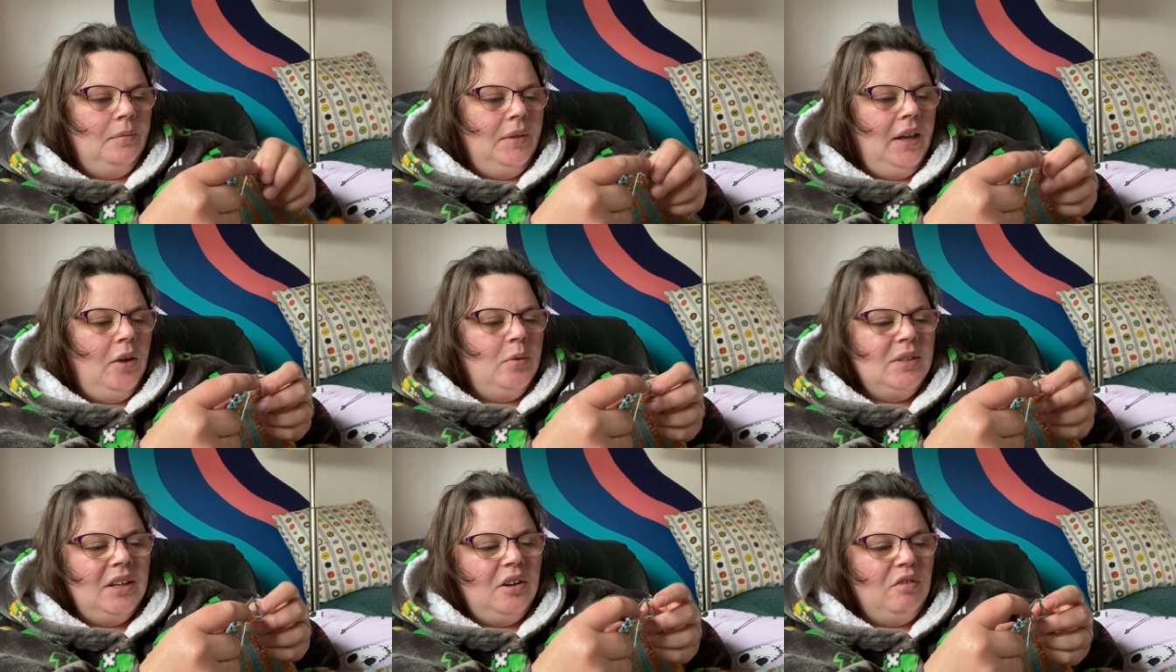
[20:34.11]
I always
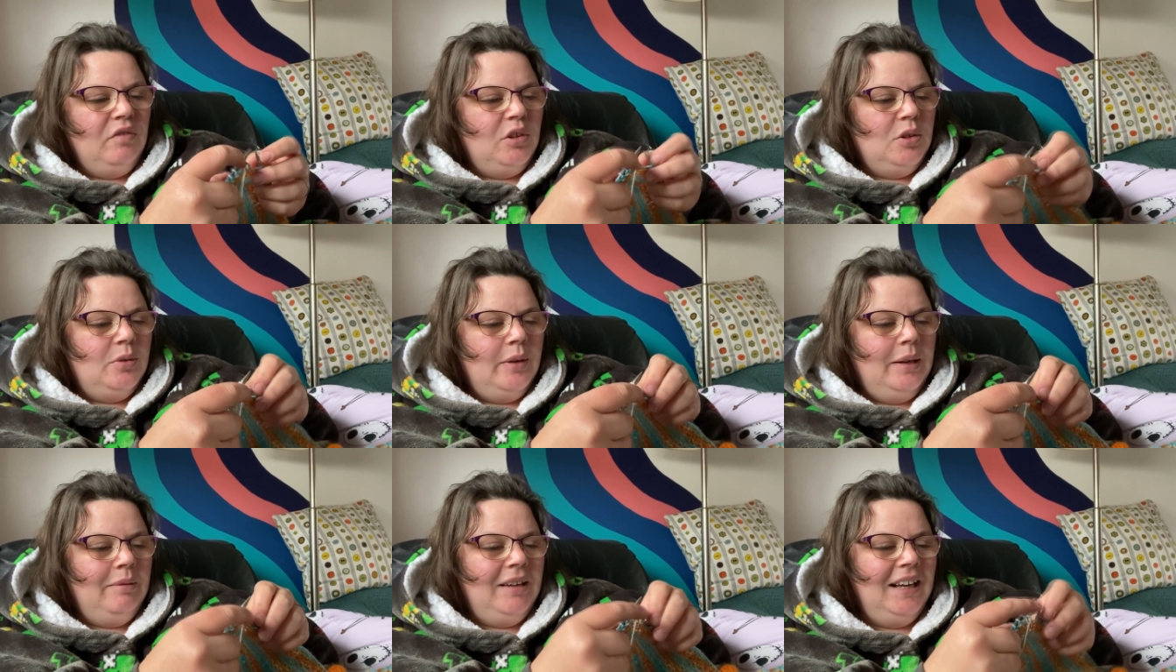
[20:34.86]
get confused when
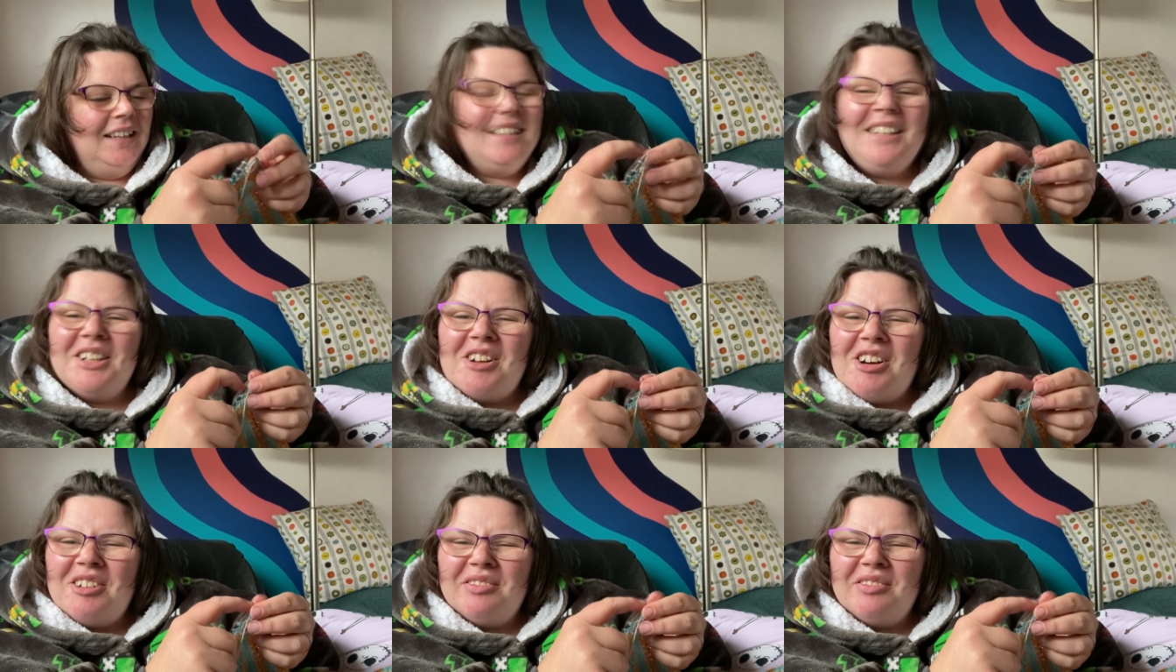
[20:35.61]
I'm casting off.